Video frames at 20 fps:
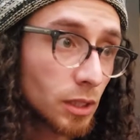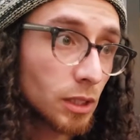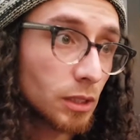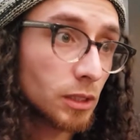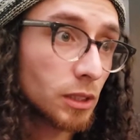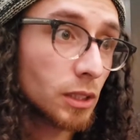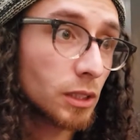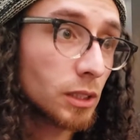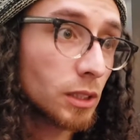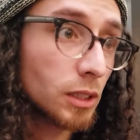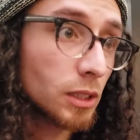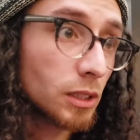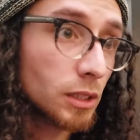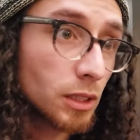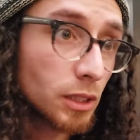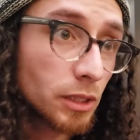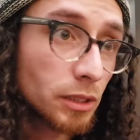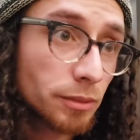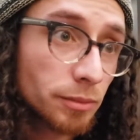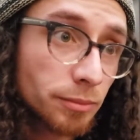the end of
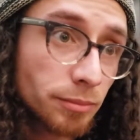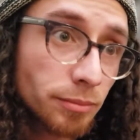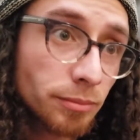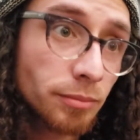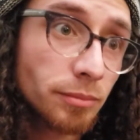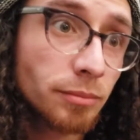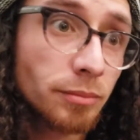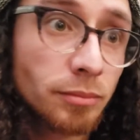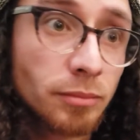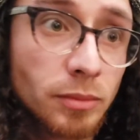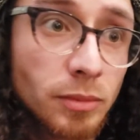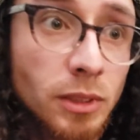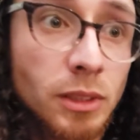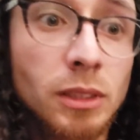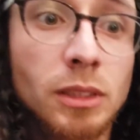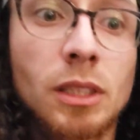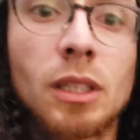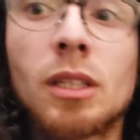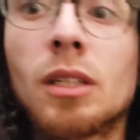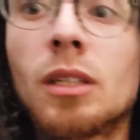the day,
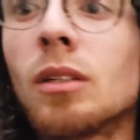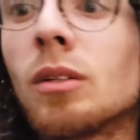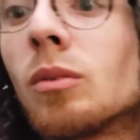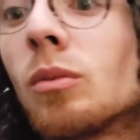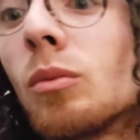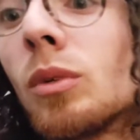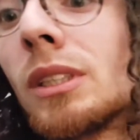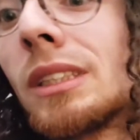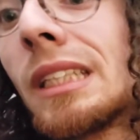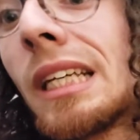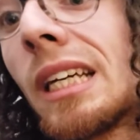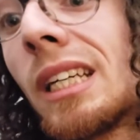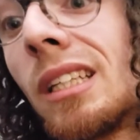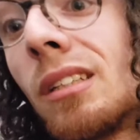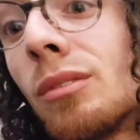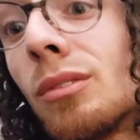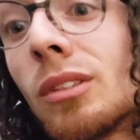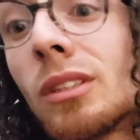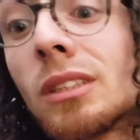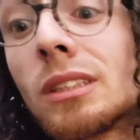what's at
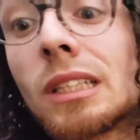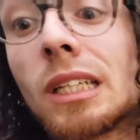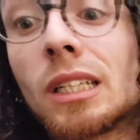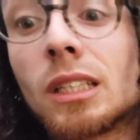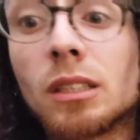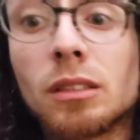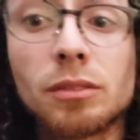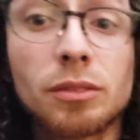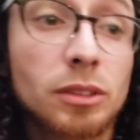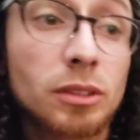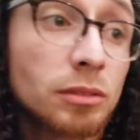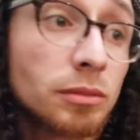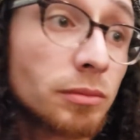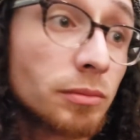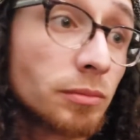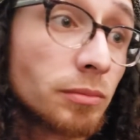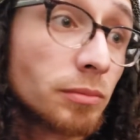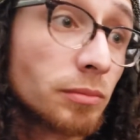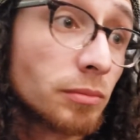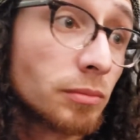Evo is at Evo.
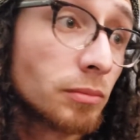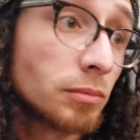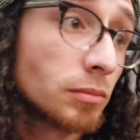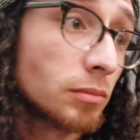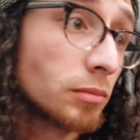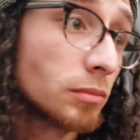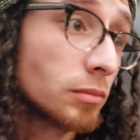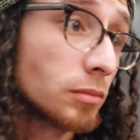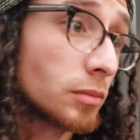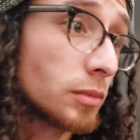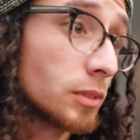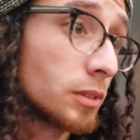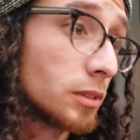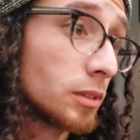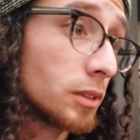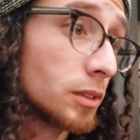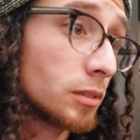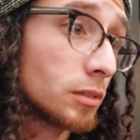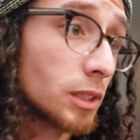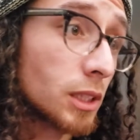
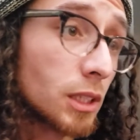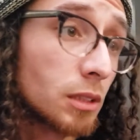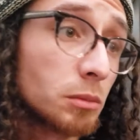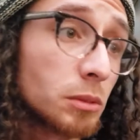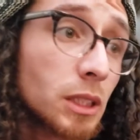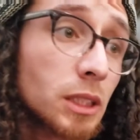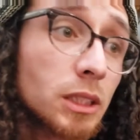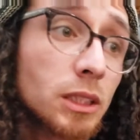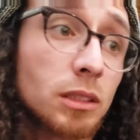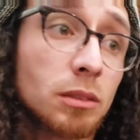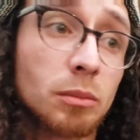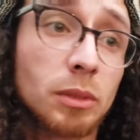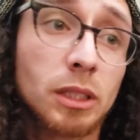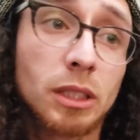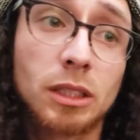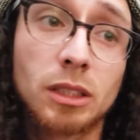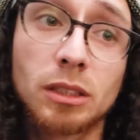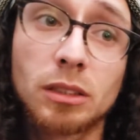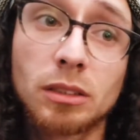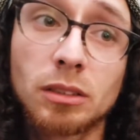You know, the games that didn't
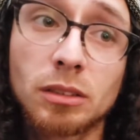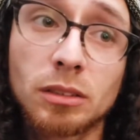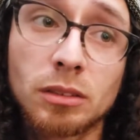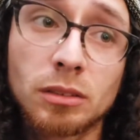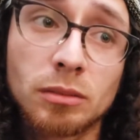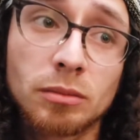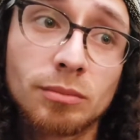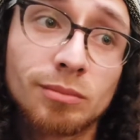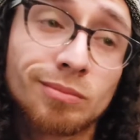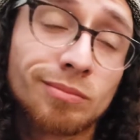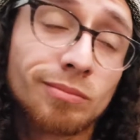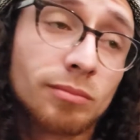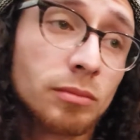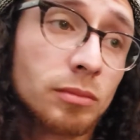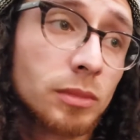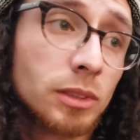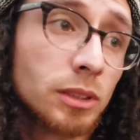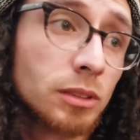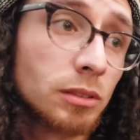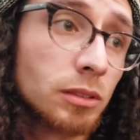make it,
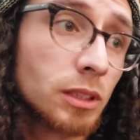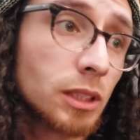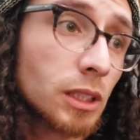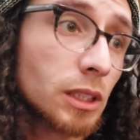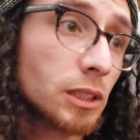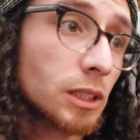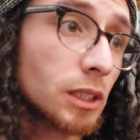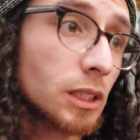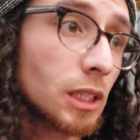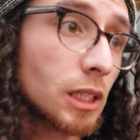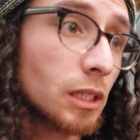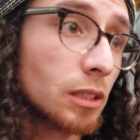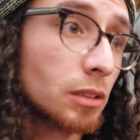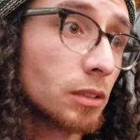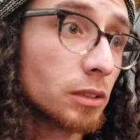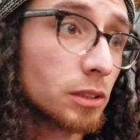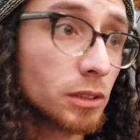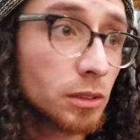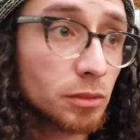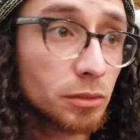you know, like I said,
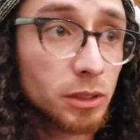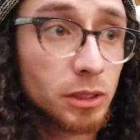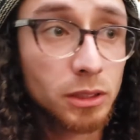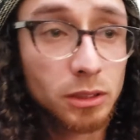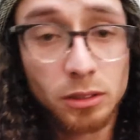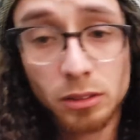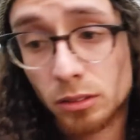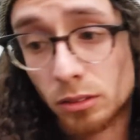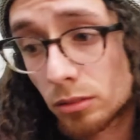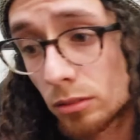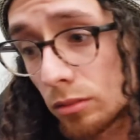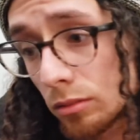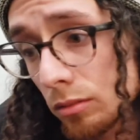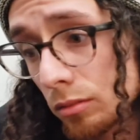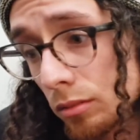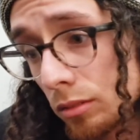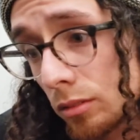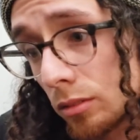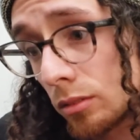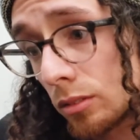there's the reasons.
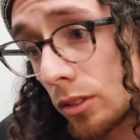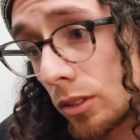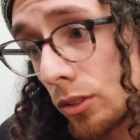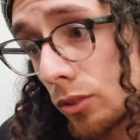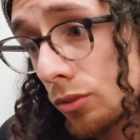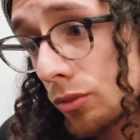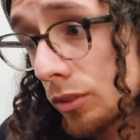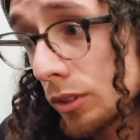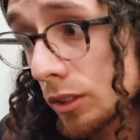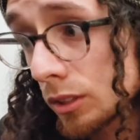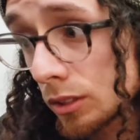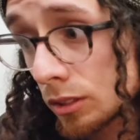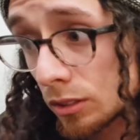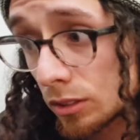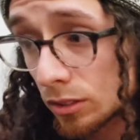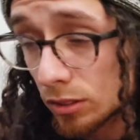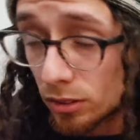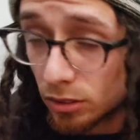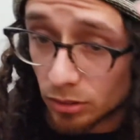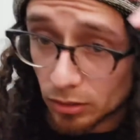There's
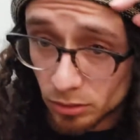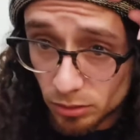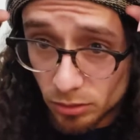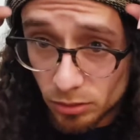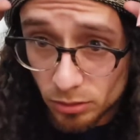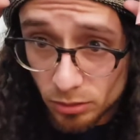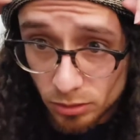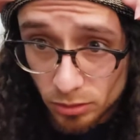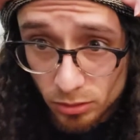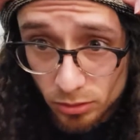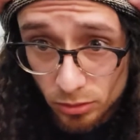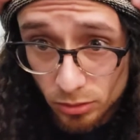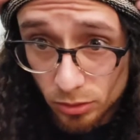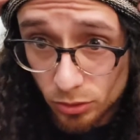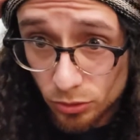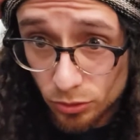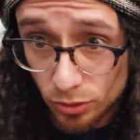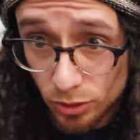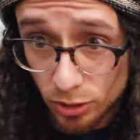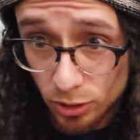reasons.
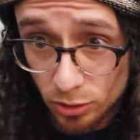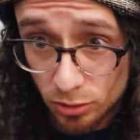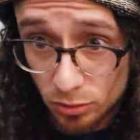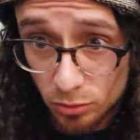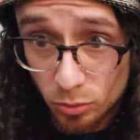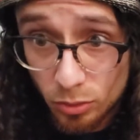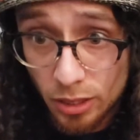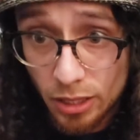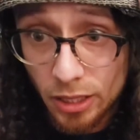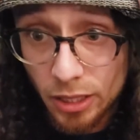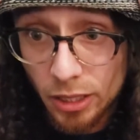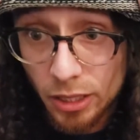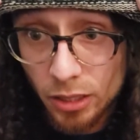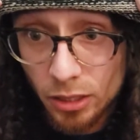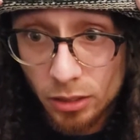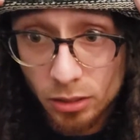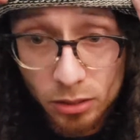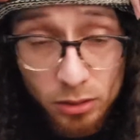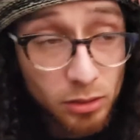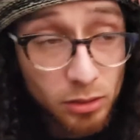There's reasons why